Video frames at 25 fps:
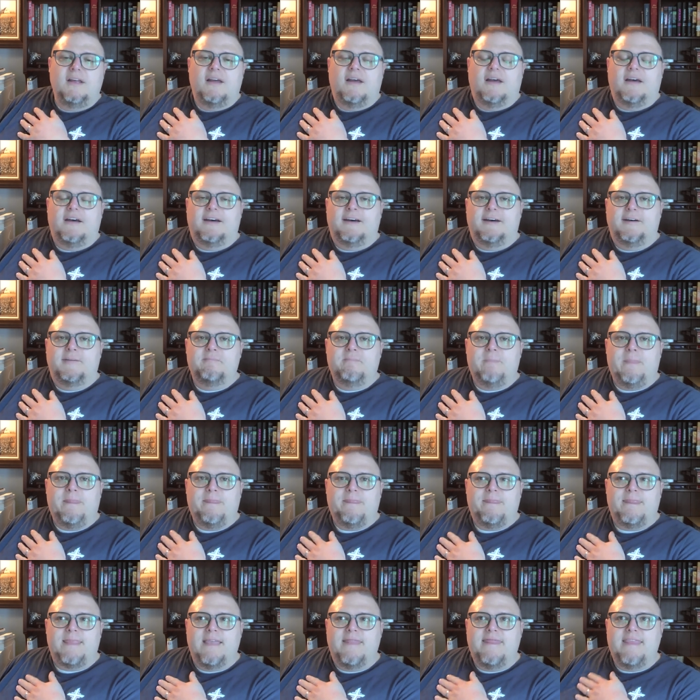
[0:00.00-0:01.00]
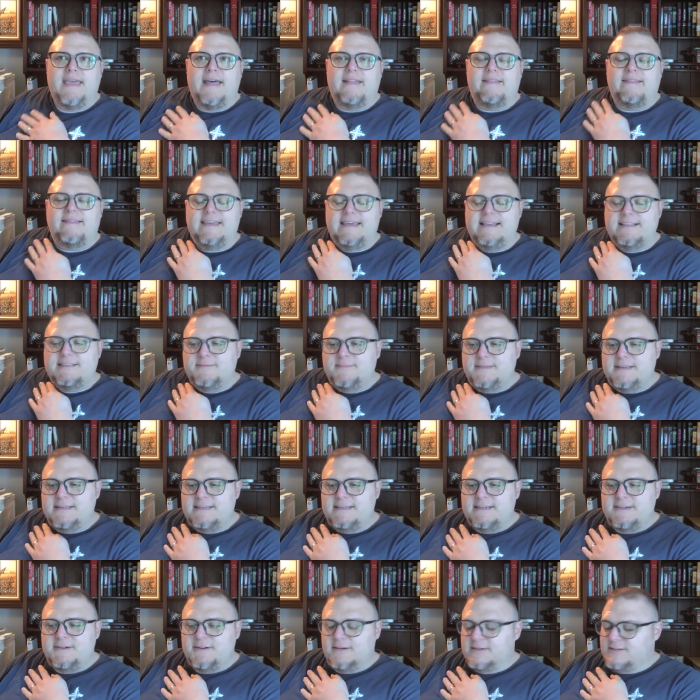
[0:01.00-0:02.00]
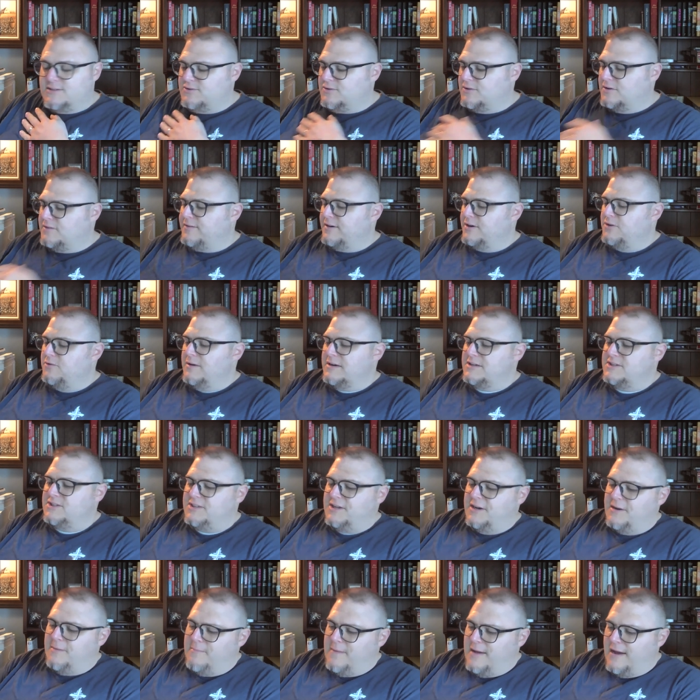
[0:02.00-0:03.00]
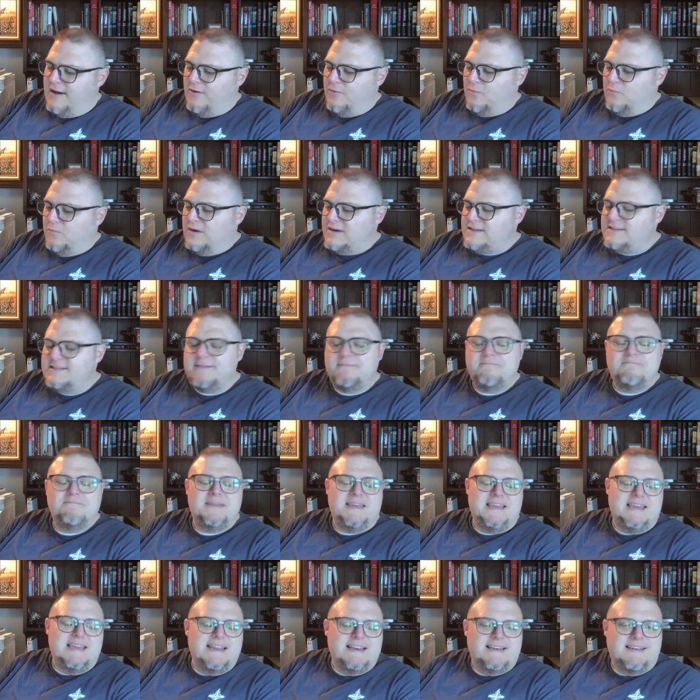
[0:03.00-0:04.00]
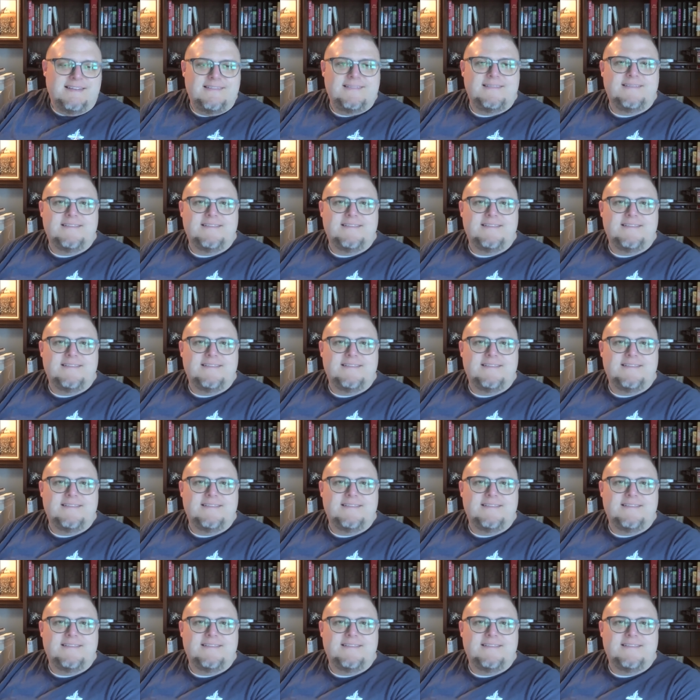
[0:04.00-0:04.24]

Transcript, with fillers: um, then that leads me to sort of a question about what does it mean?